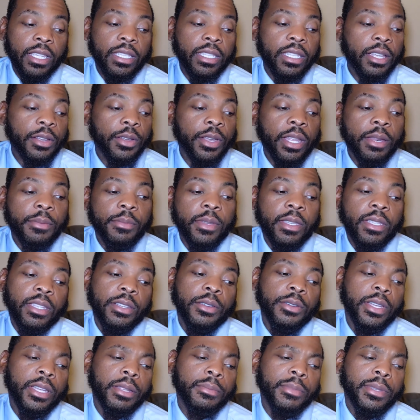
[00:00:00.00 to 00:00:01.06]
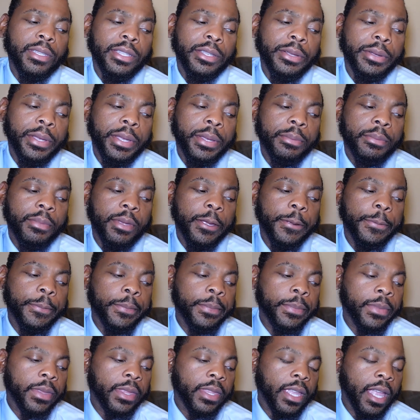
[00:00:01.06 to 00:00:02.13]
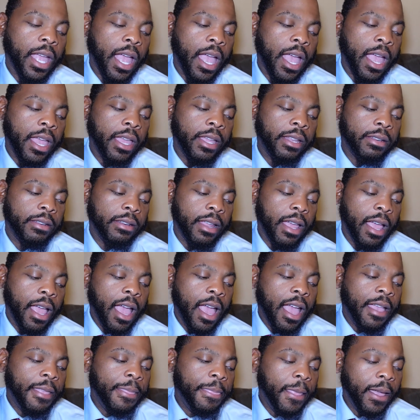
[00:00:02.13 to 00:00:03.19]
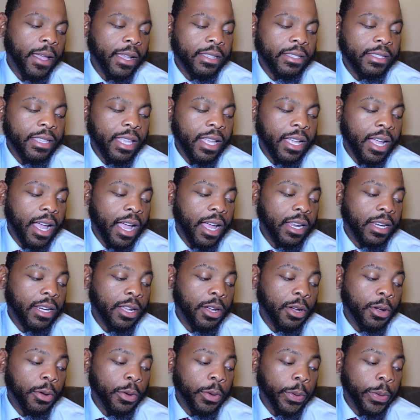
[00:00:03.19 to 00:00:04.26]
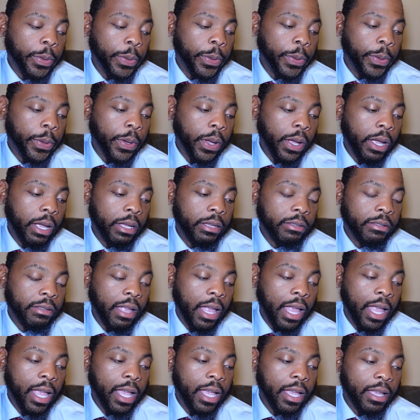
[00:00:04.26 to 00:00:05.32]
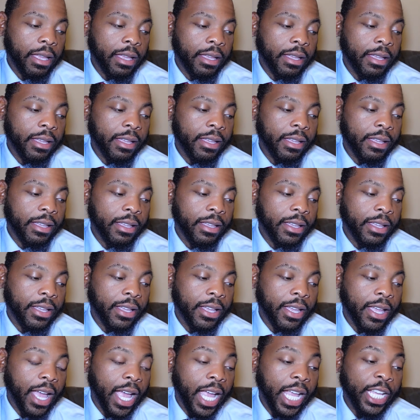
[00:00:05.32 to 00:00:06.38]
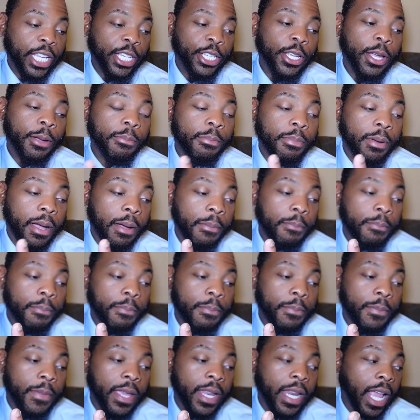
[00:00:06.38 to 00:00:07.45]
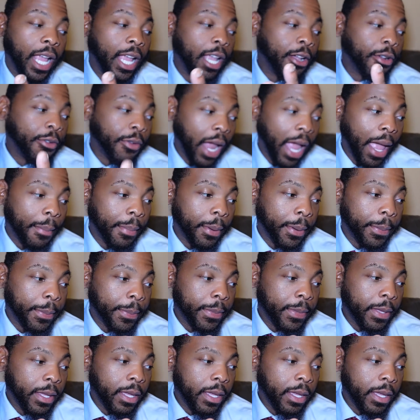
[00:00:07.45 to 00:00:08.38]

still hit me, still hit me, still hit me. And next thing I know, it's like, I jump up and I grab him.